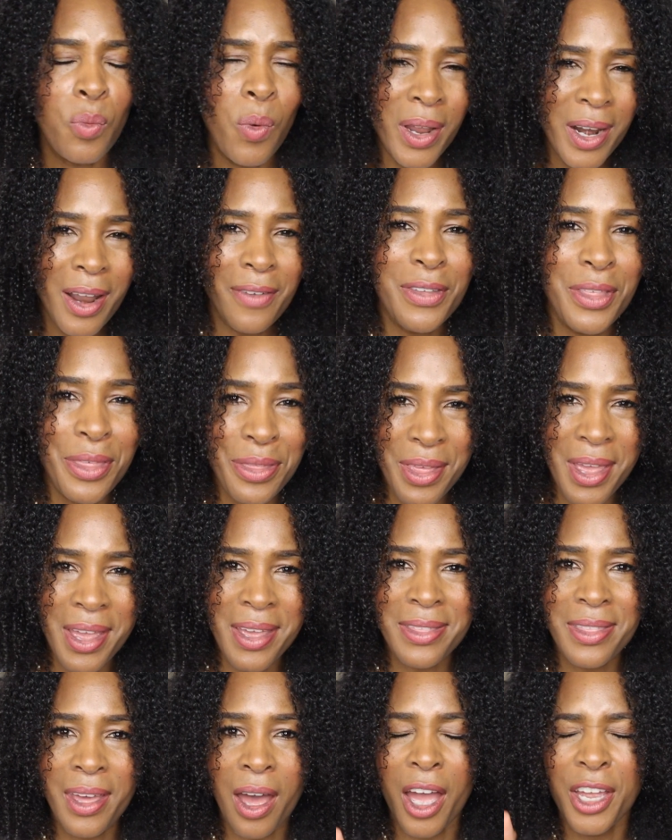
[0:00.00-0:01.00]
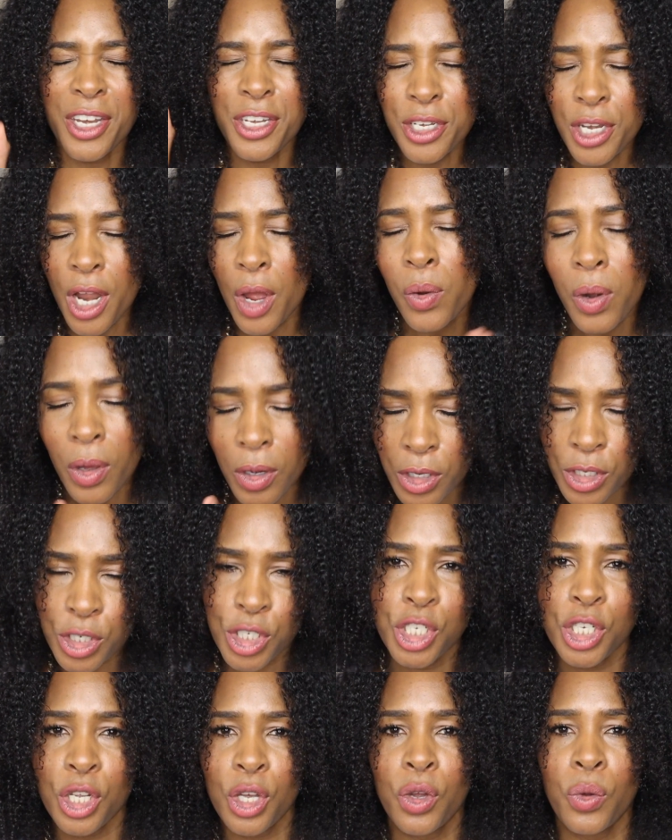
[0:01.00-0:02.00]
one other thing that I no longer
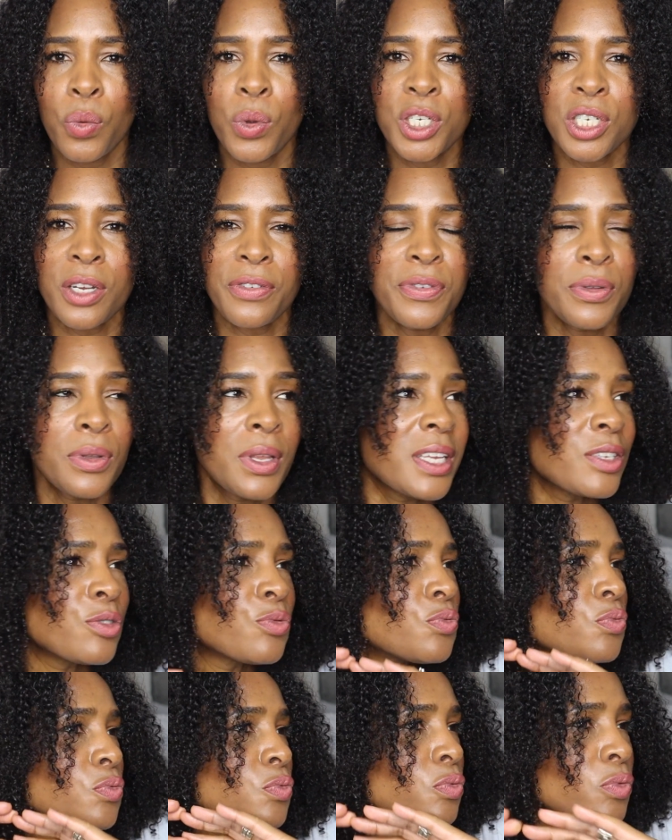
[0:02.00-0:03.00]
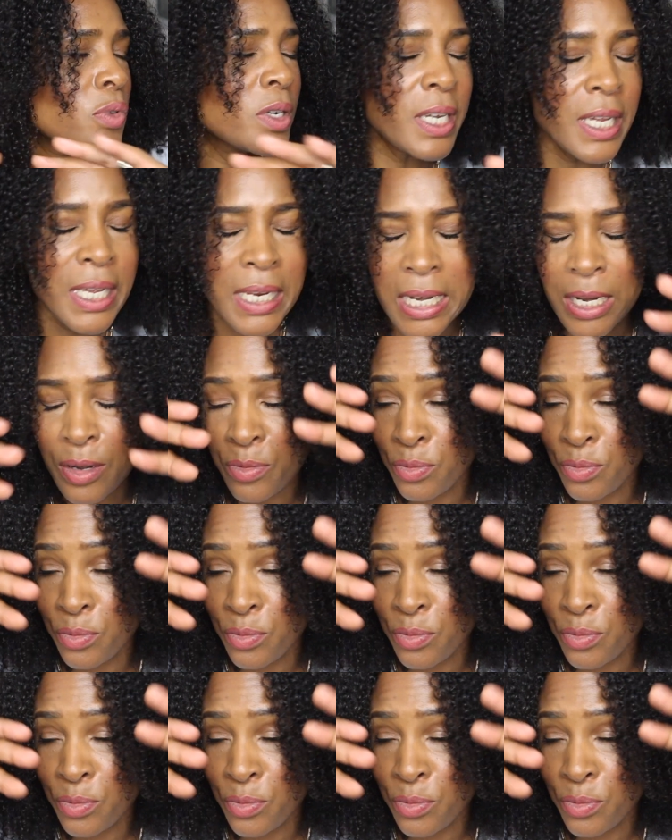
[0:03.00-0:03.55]
do, which I feel that has really,